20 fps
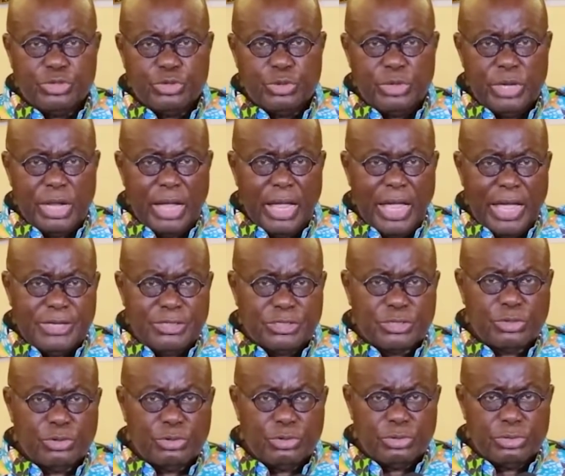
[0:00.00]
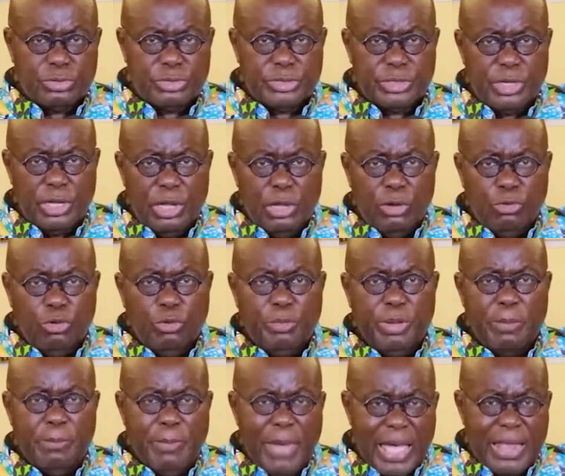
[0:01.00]
junior high schools will
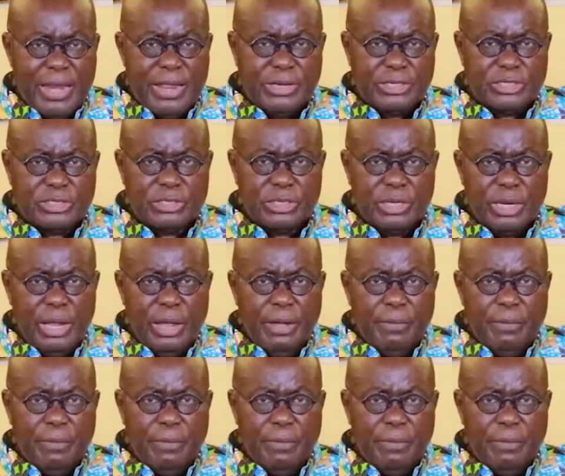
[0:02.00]
be managed